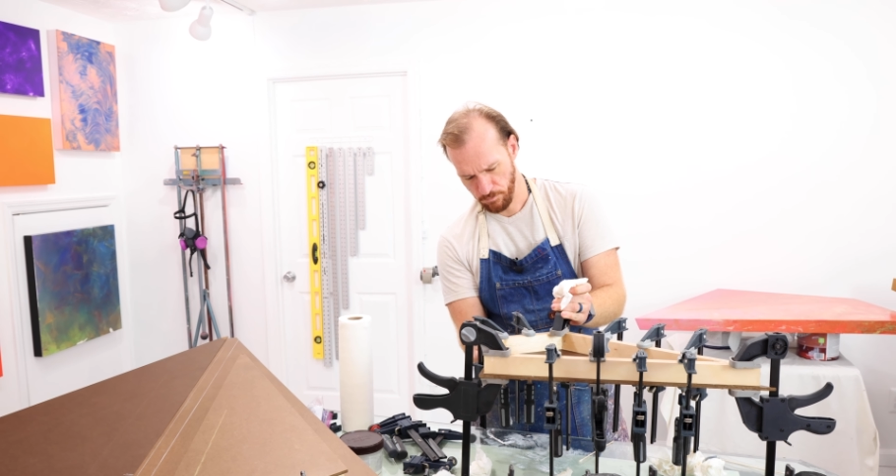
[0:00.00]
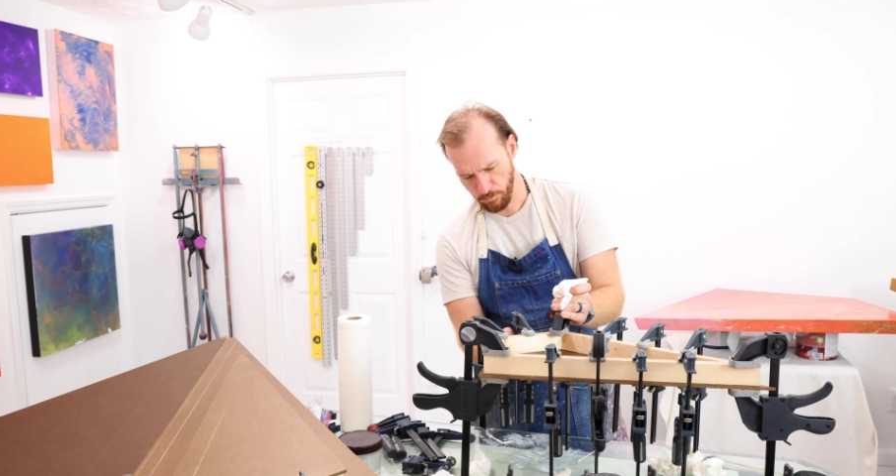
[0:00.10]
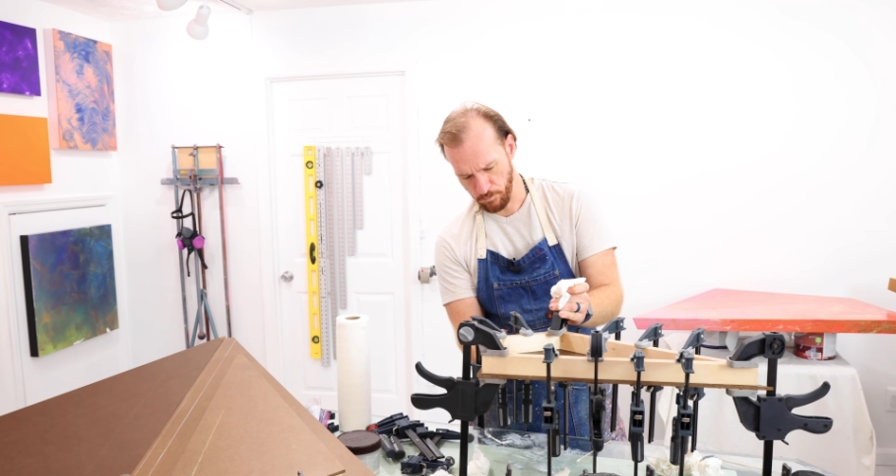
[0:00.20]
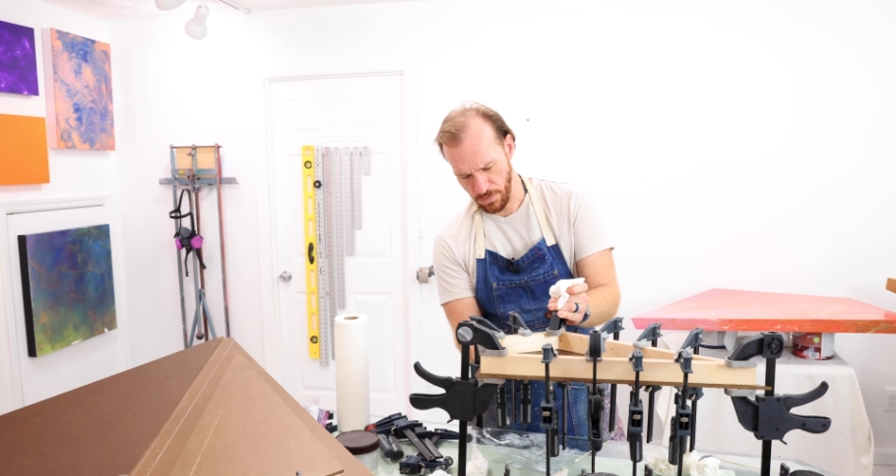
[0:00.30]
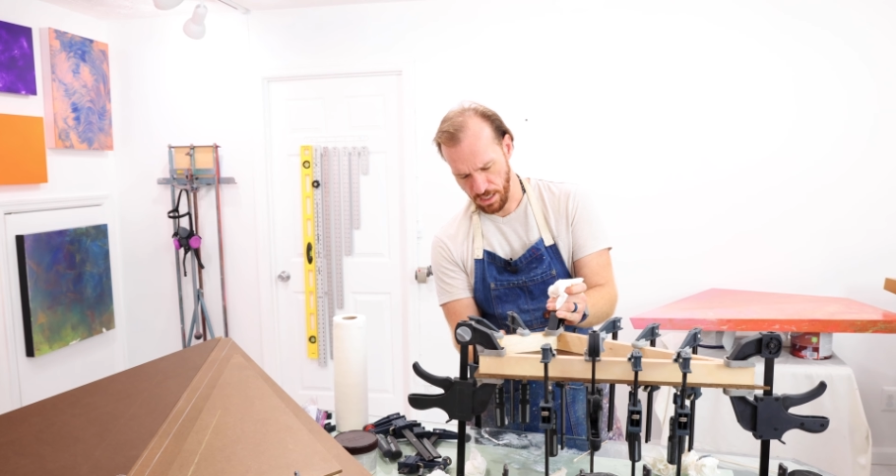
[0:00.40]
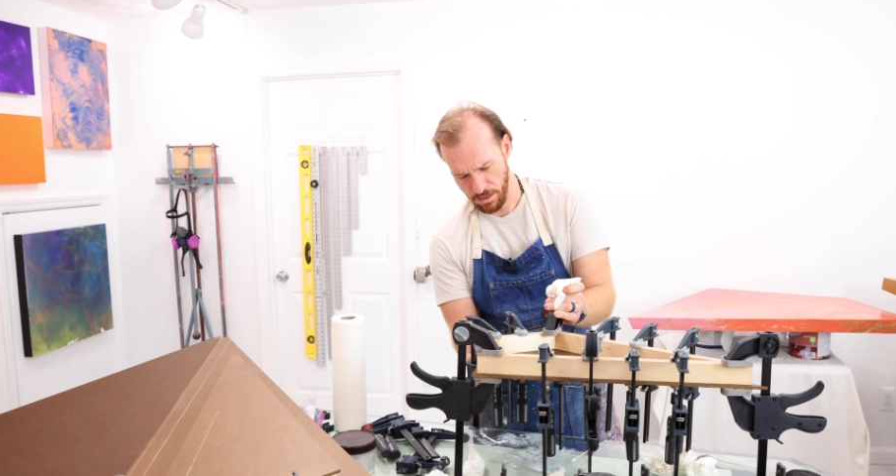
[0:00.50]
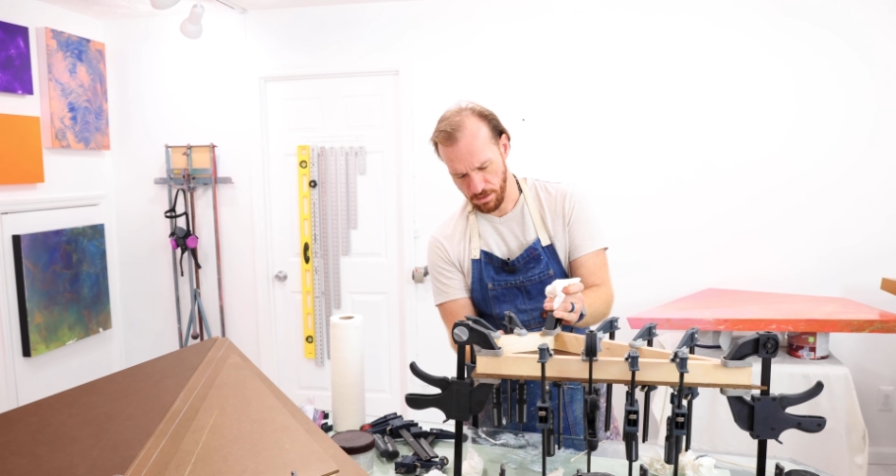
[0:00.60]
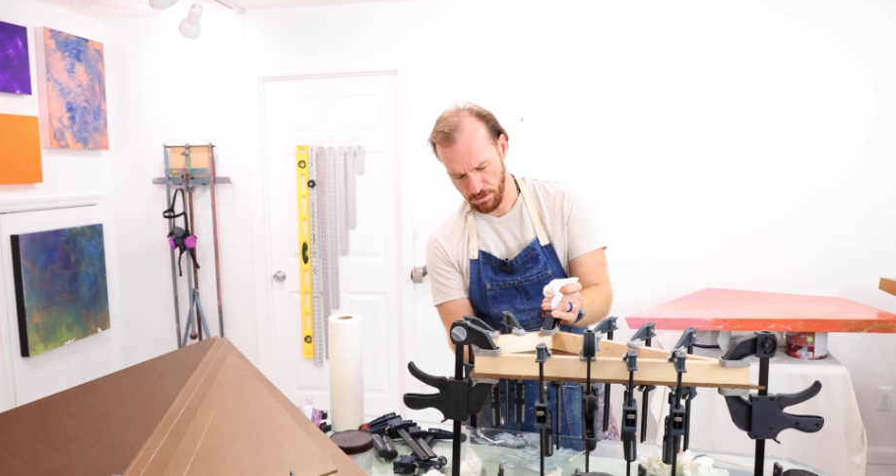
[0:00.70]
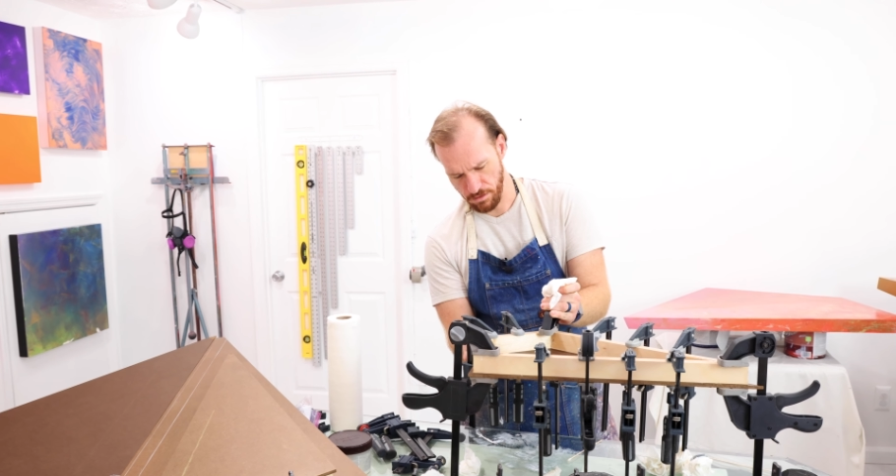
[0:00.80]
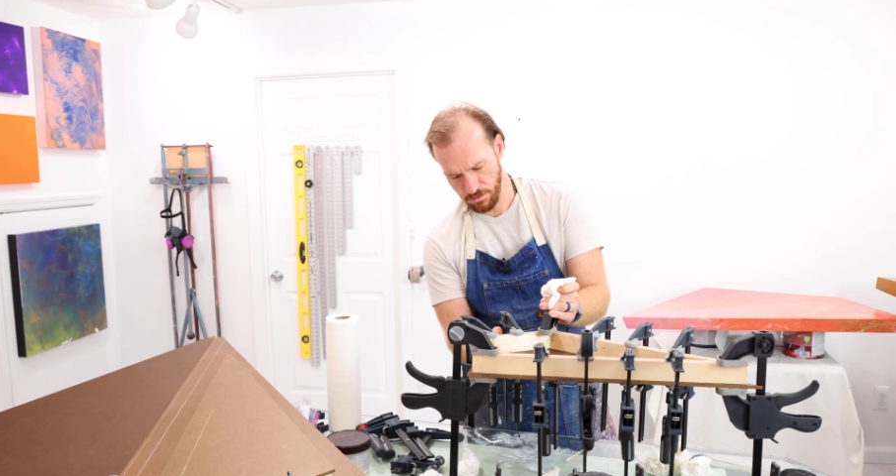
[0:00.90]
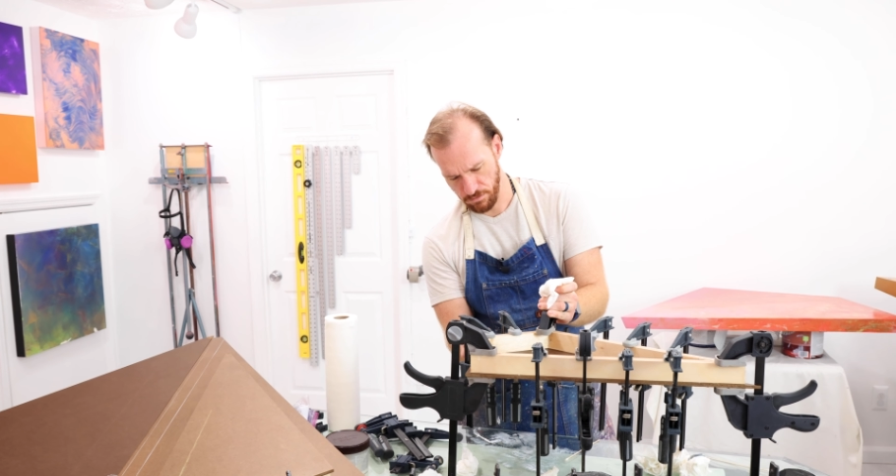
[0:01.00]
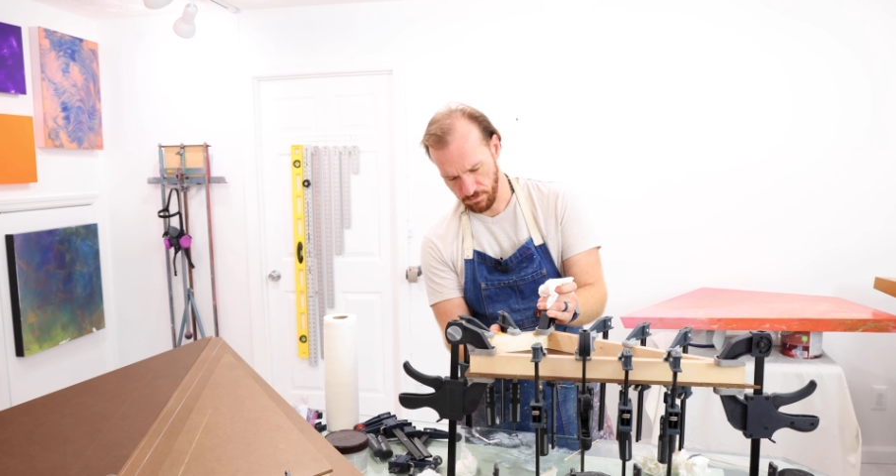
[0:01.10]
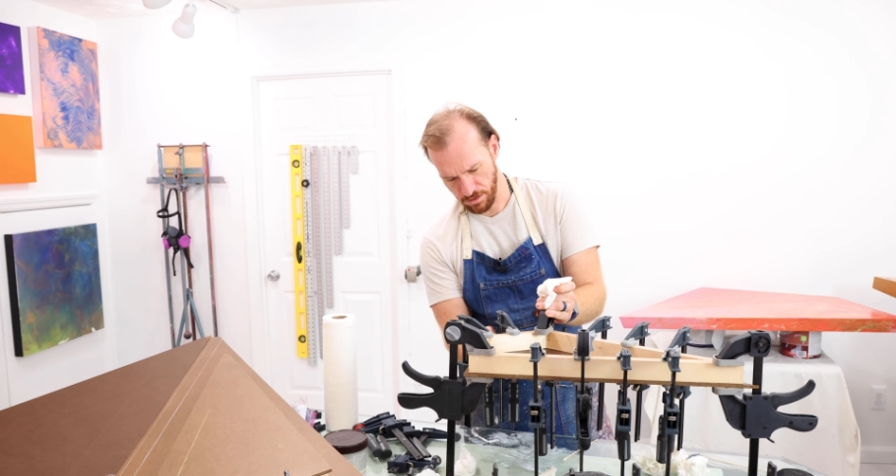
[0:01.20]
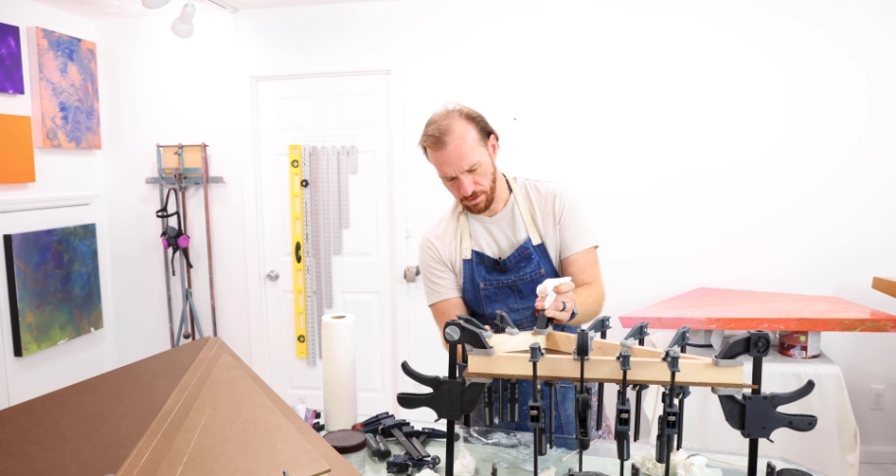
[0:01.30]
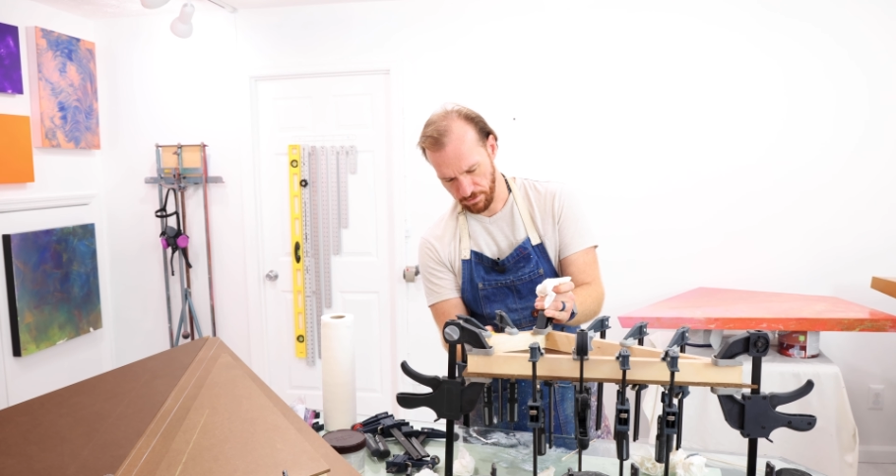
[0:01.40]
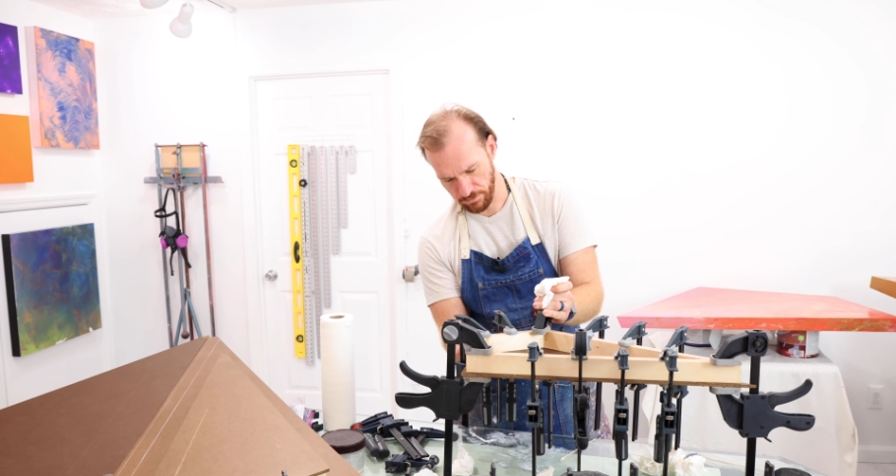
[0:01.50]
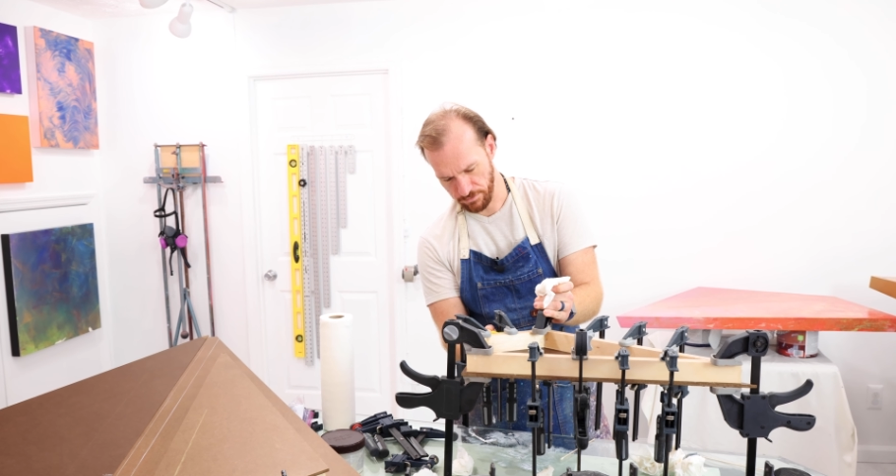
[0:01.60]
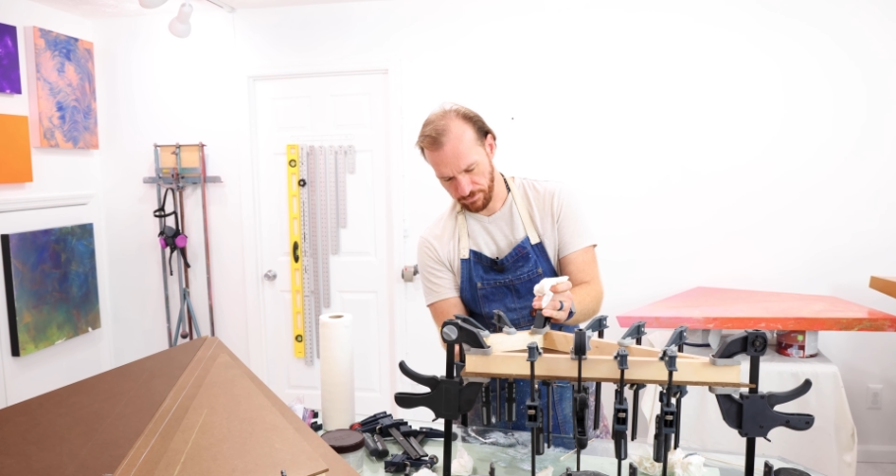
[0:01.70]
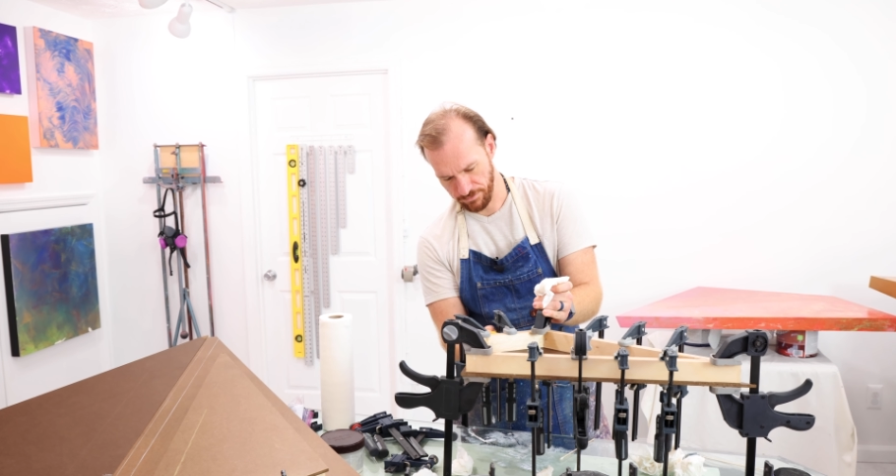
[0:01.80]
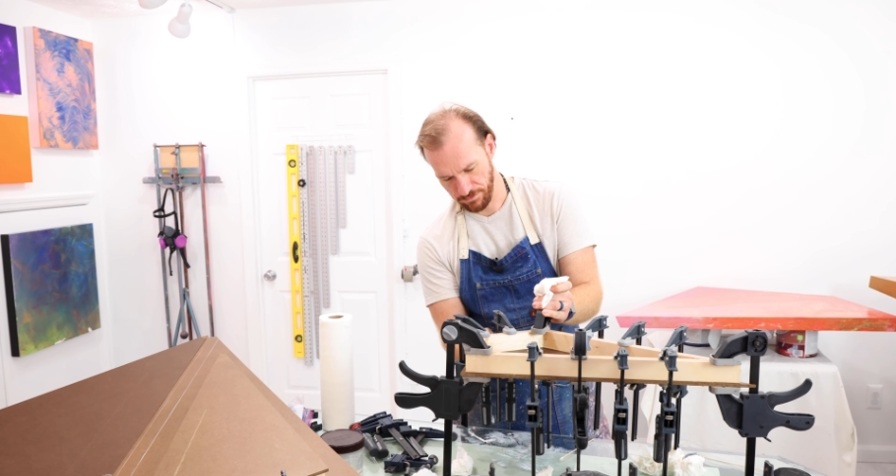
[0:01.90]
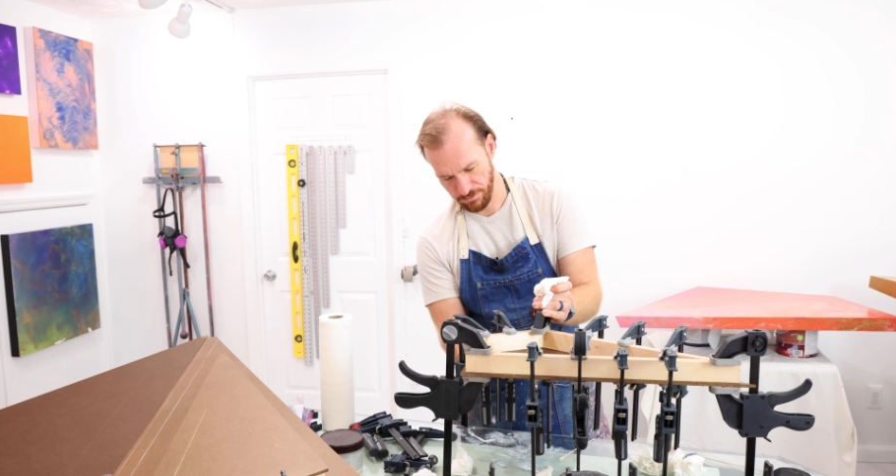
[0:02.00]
many legs